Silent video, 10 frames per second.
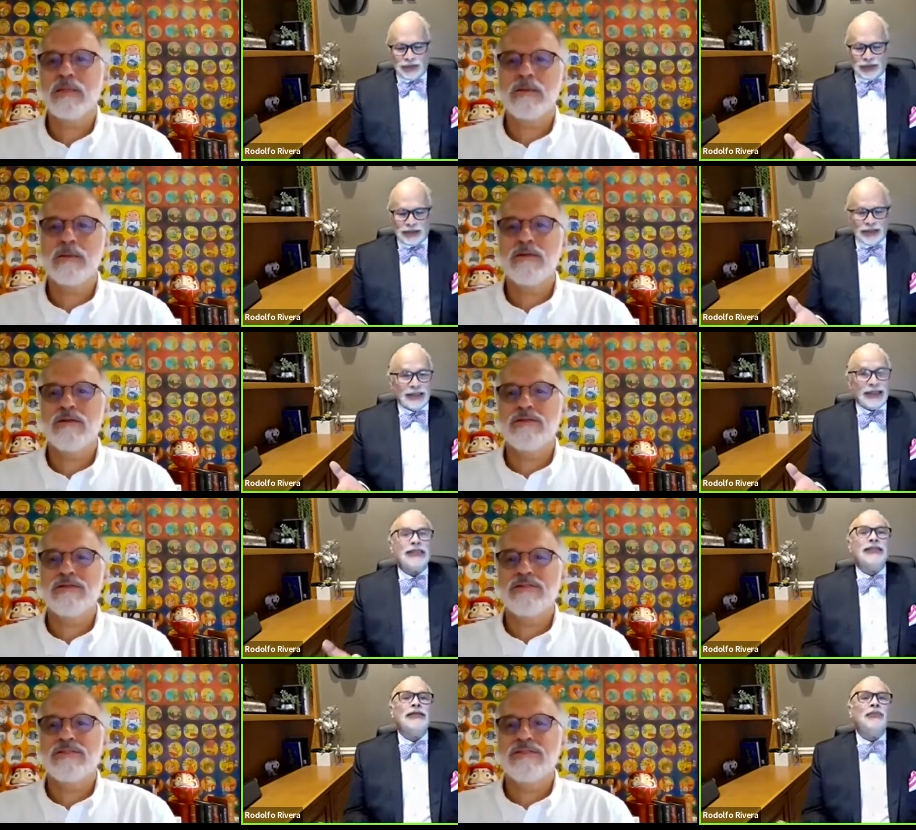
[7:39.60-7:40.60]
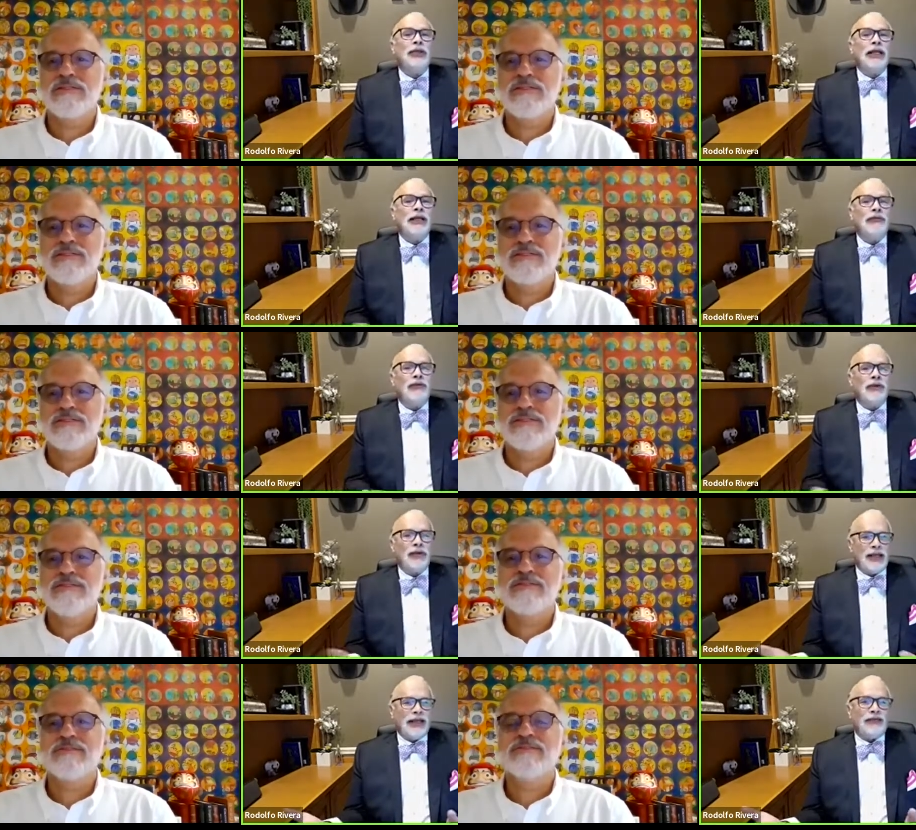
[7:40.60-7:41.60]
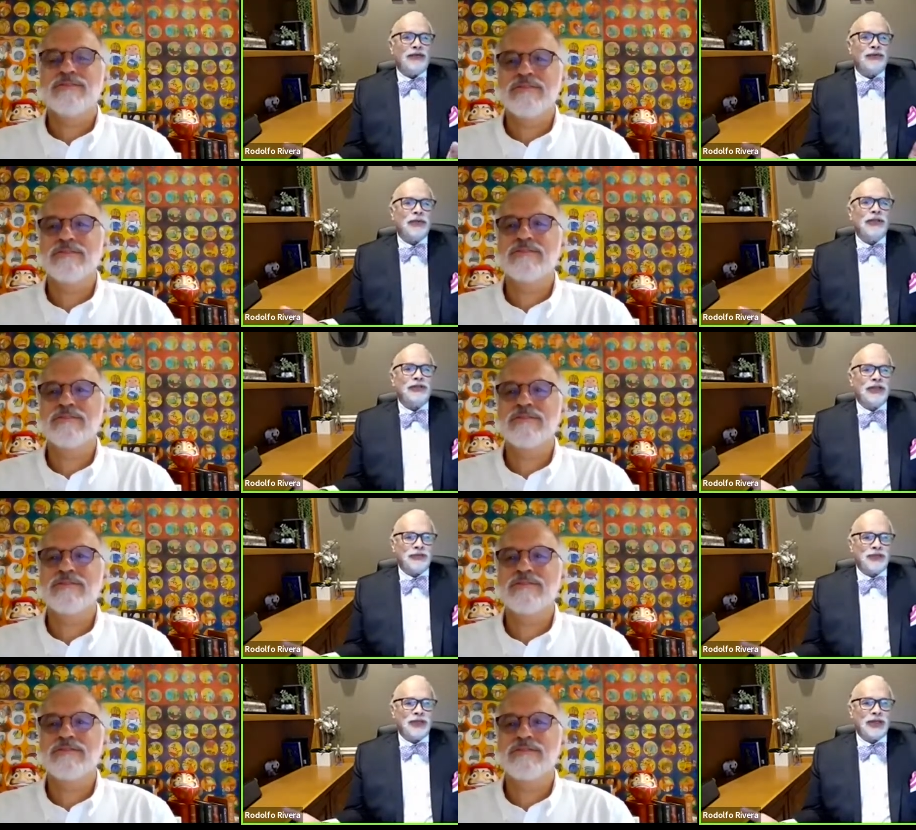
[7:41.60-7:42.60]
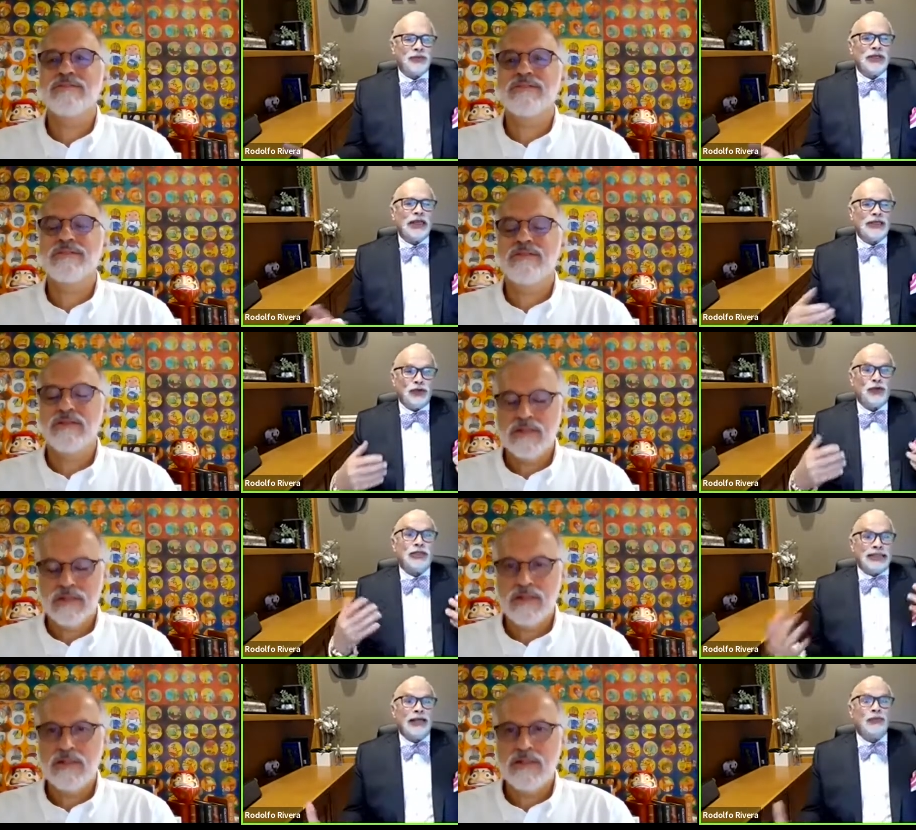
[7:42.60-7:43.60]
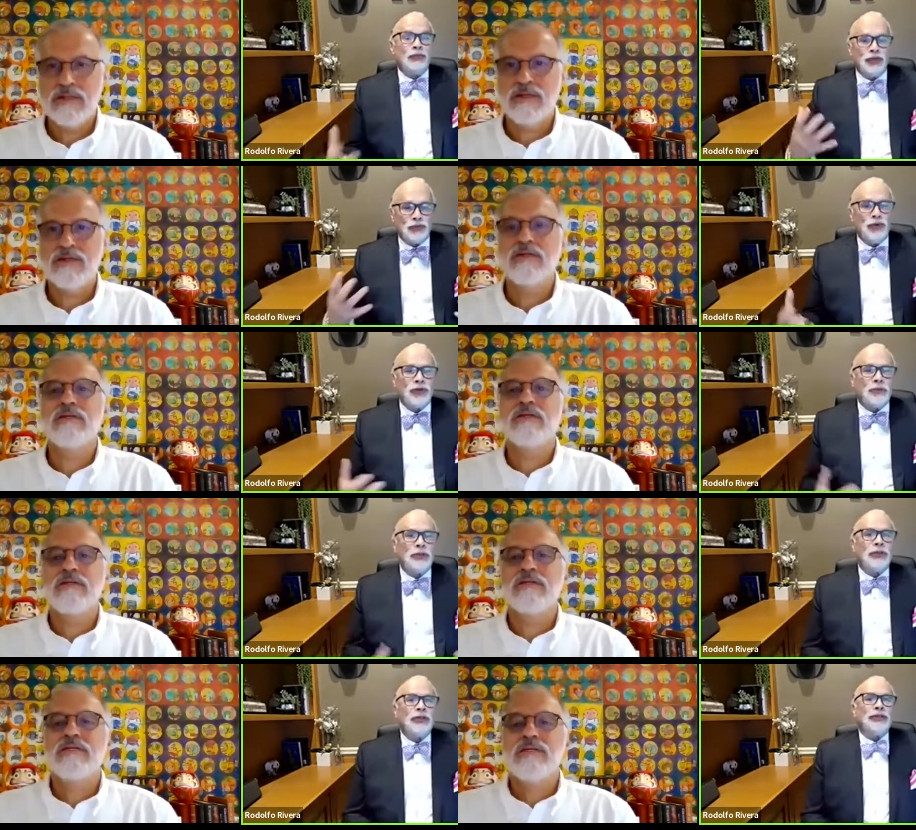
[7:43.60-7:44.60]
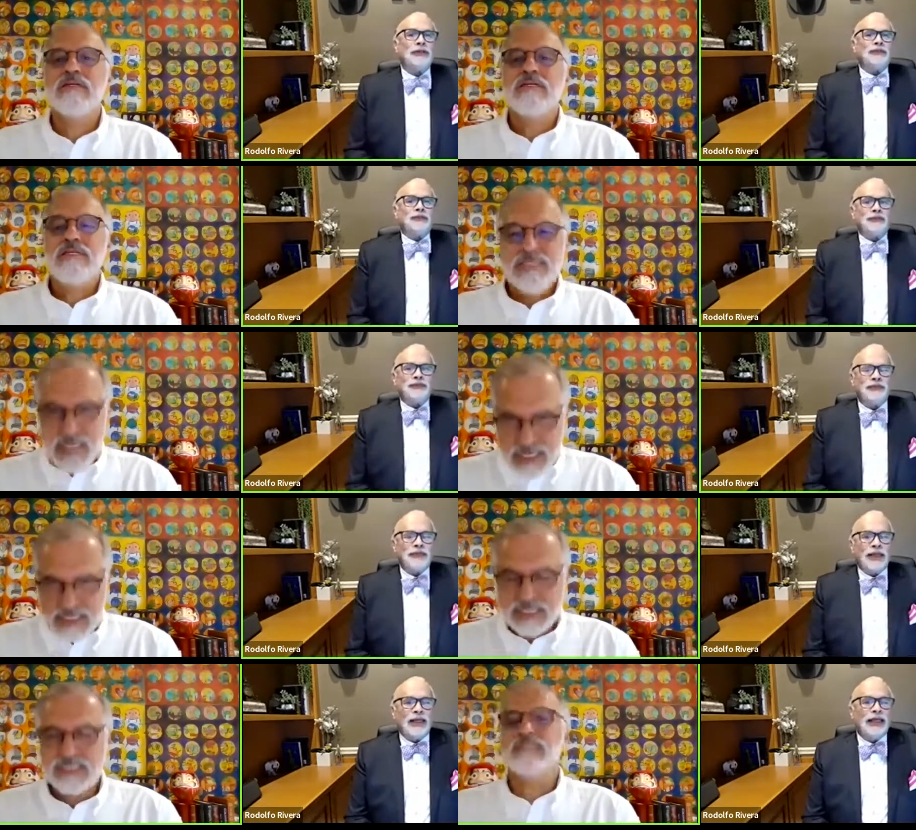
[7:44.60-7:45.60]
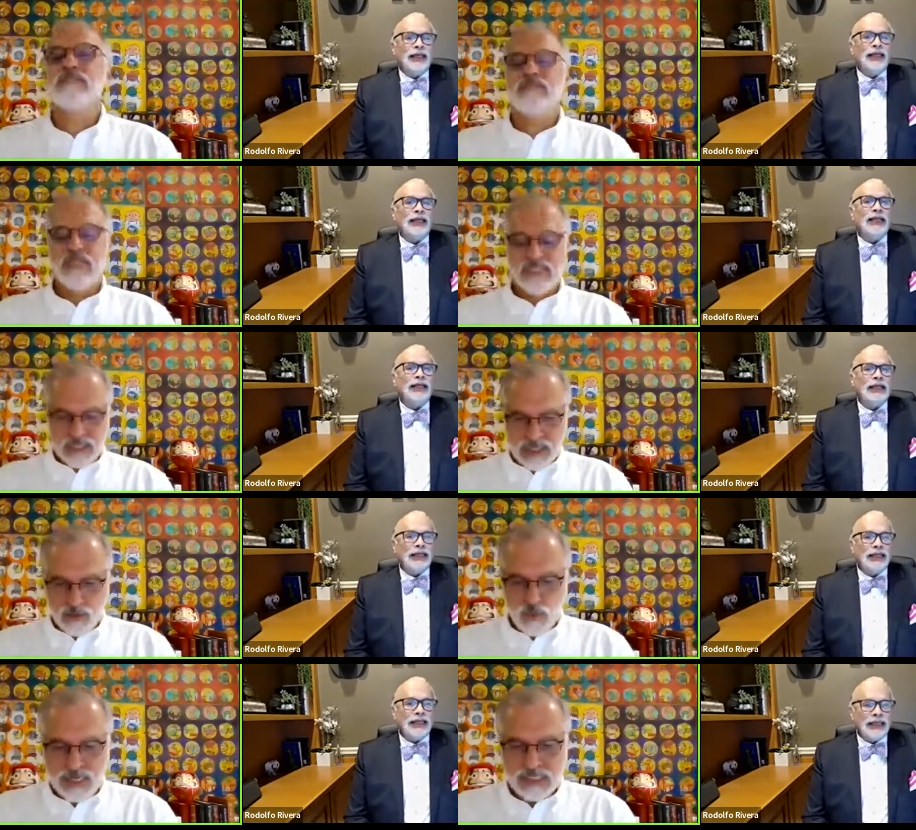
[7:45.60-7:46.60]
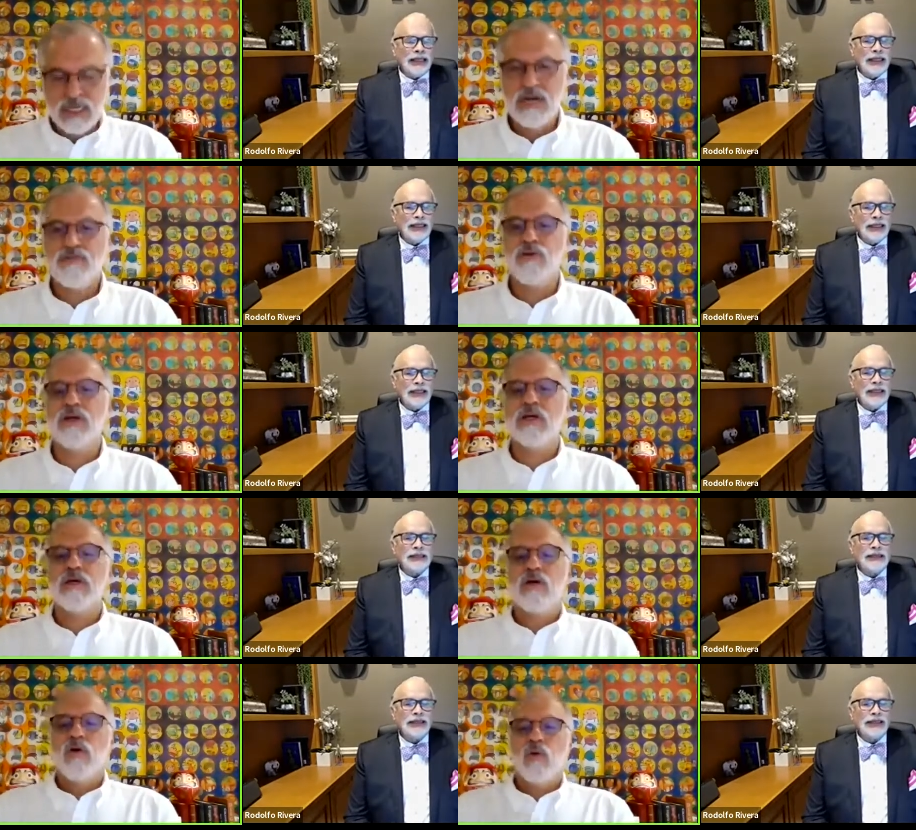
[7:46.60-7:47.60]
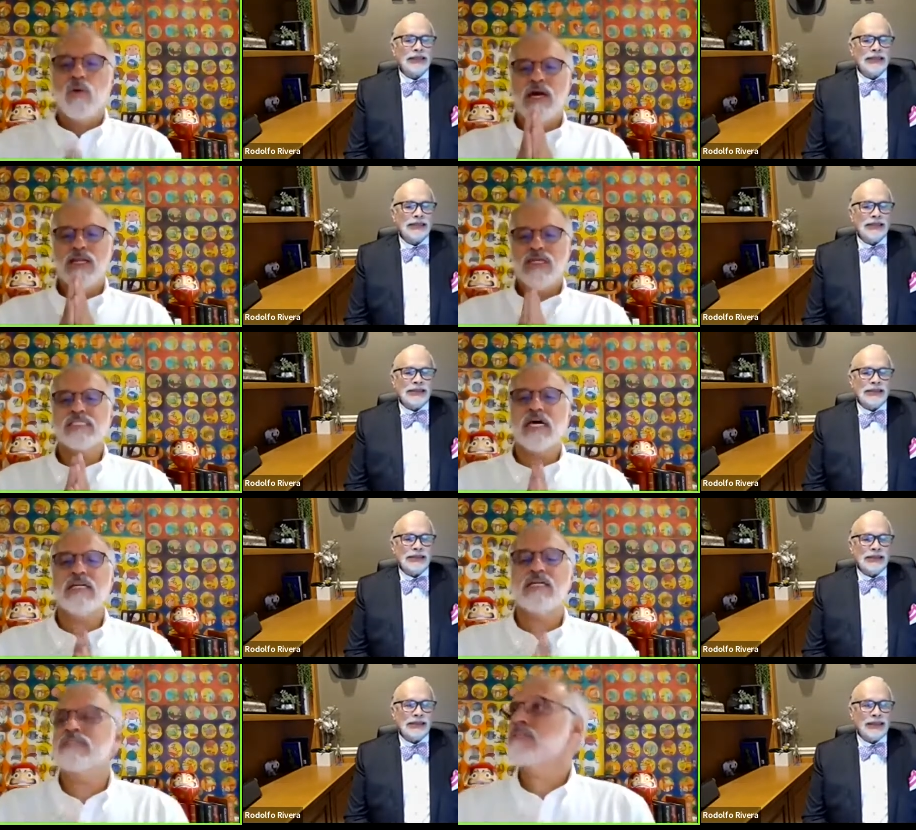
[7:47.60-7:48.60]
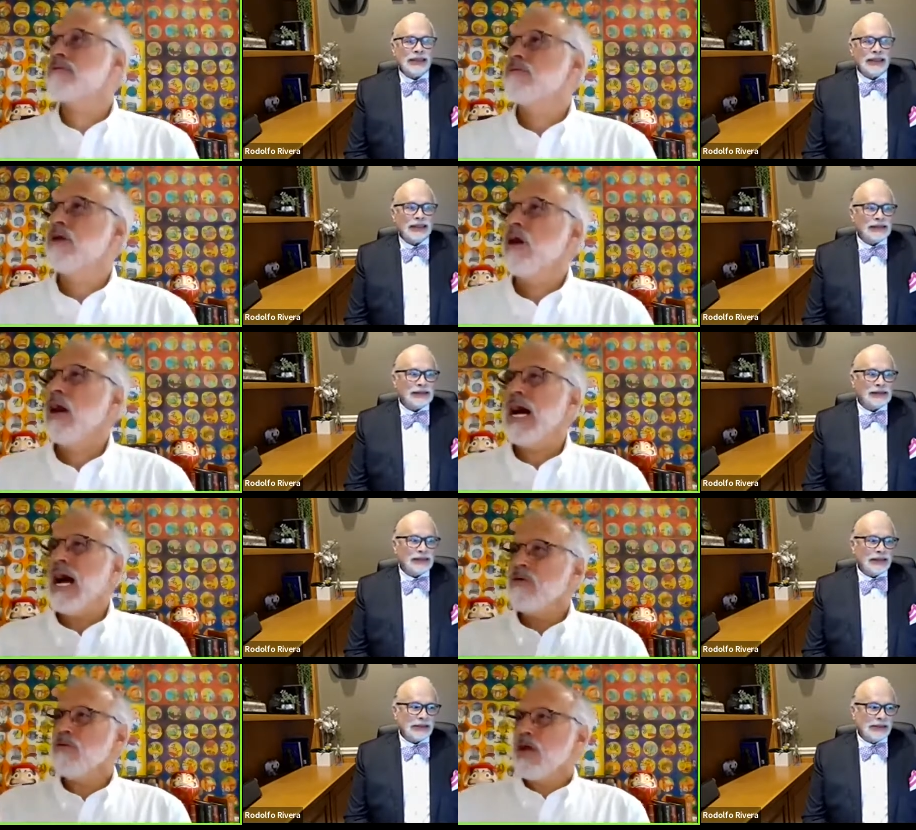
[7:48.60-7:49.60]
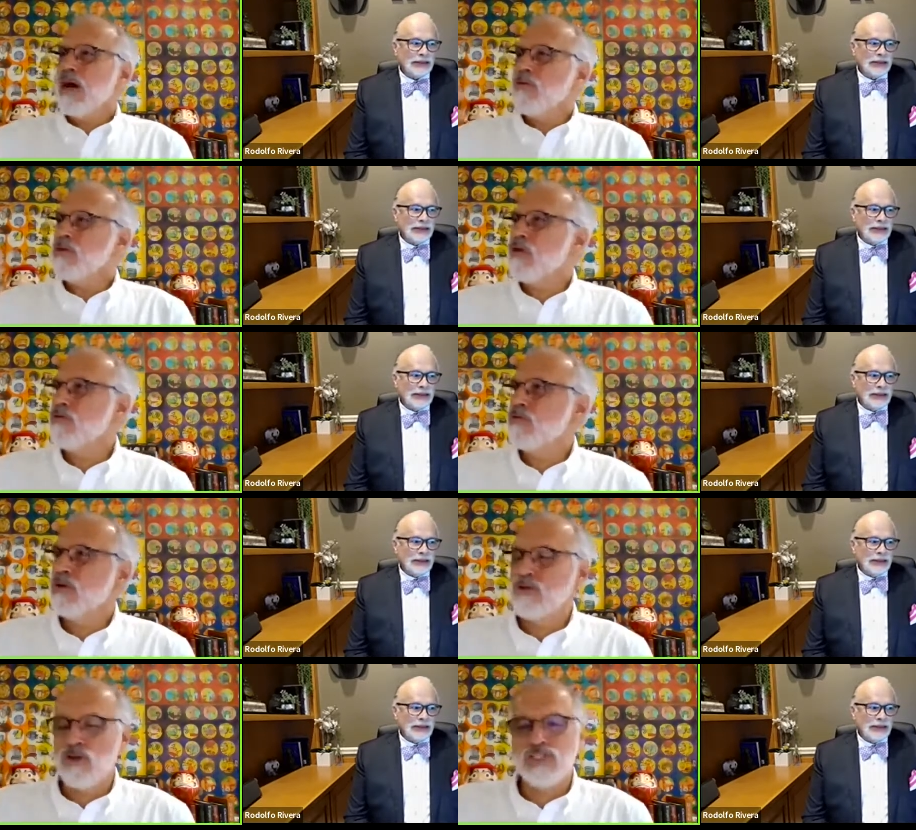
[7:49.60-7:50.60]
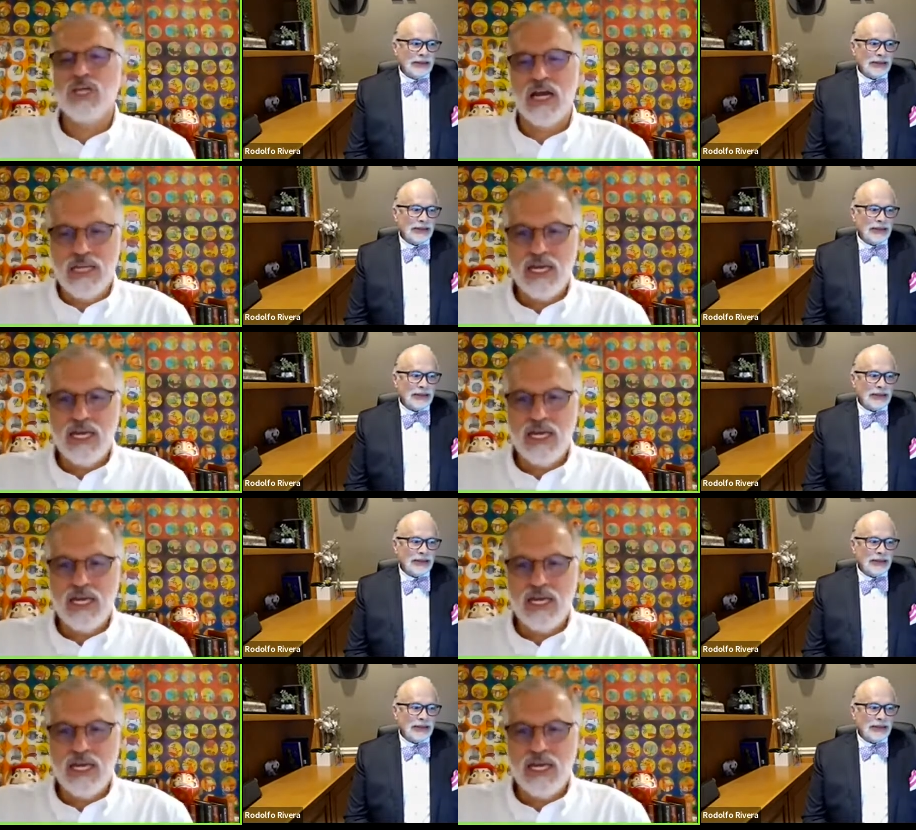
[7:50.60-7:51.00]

Speaker 1: it's a lesson plan for life, is what it seems like. Was that your intent when you wrote the book?
Speaker 2: Yes, yes, it was, Rudy. When I decided how how does the